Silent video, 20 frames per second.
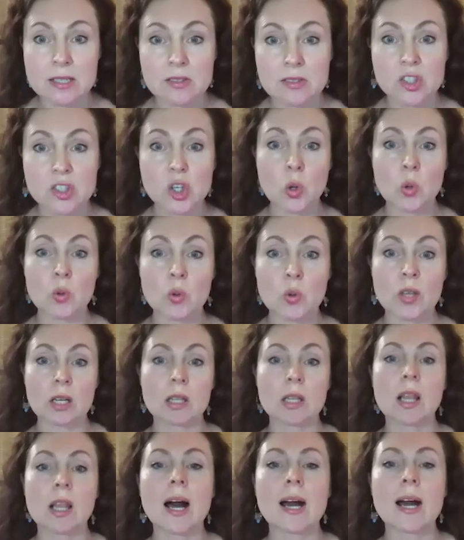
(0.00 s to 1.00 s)
So the
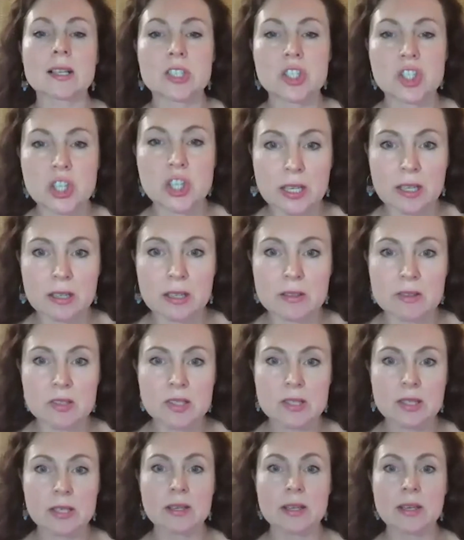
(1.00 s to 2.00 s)
clock genes,
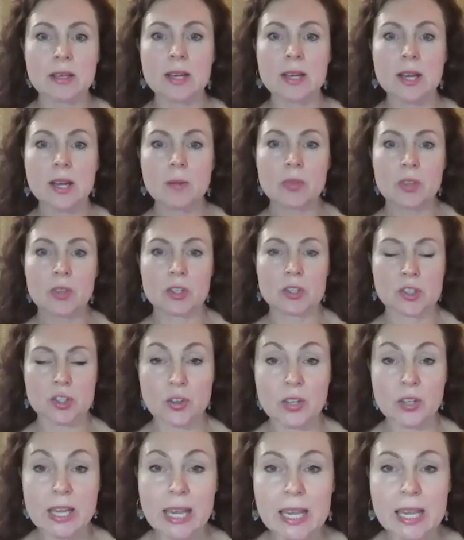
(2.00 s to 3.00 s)
the
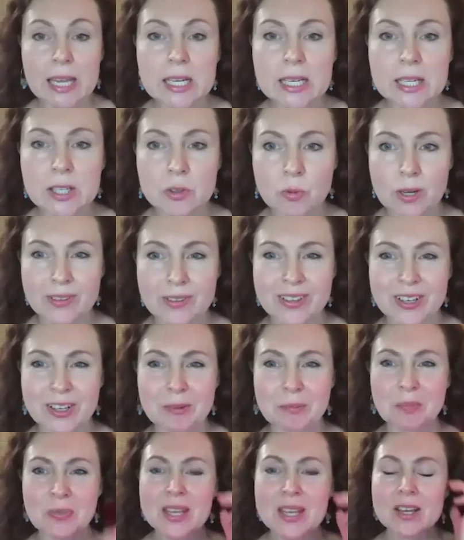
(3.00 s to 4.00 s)
circadian
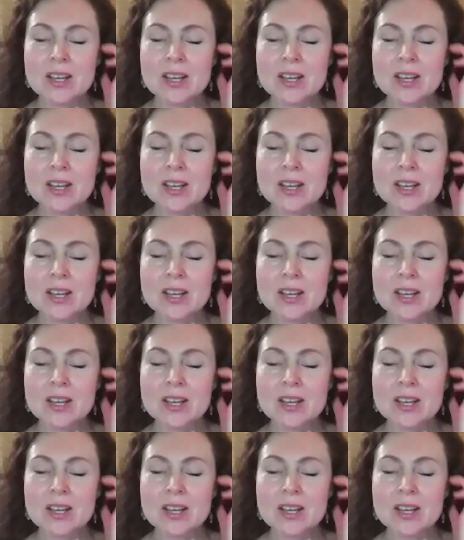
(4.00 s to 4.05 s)
rhythm.